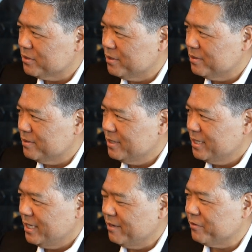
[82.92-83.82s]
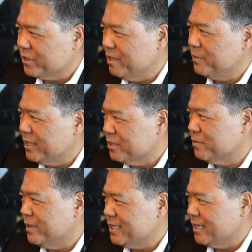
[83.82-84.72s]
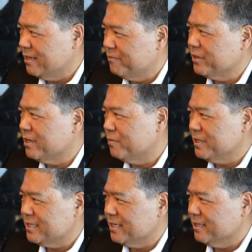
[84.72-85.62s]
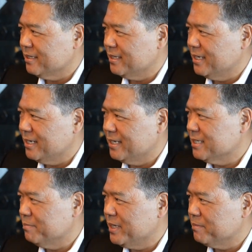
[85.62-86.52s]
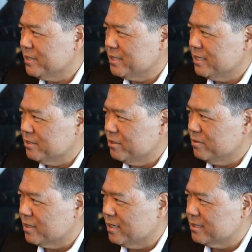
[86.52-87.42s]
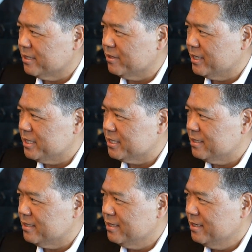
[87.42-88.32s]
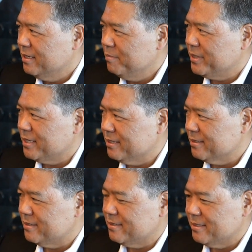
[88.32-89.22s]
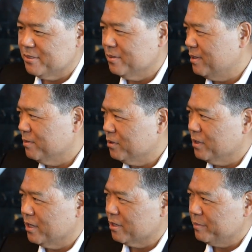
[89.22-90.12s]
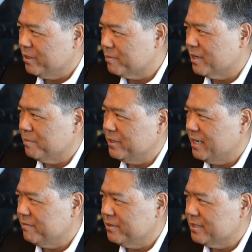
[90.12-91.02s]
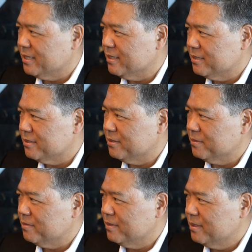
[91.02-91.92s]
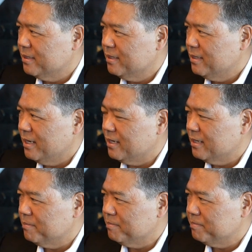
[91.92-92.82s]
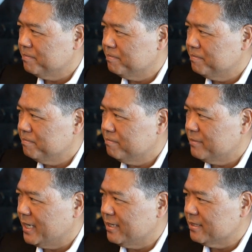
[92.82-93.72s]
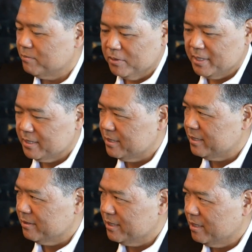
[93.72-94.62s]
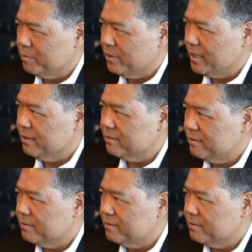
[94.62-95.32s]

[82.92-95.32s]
to you if you're keeping it to rent out. If you're going to resell it, then it doesn't make much sense to do a cost segregation because it will no longer be your property after you sell it. So that won't necessarily help you out.